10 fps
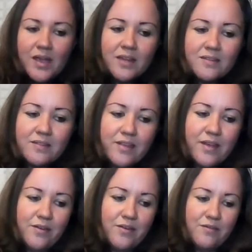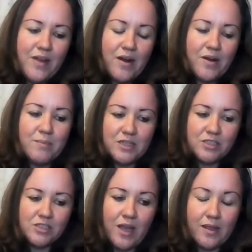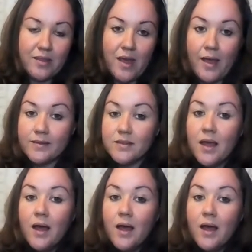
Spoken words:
it's very much like that.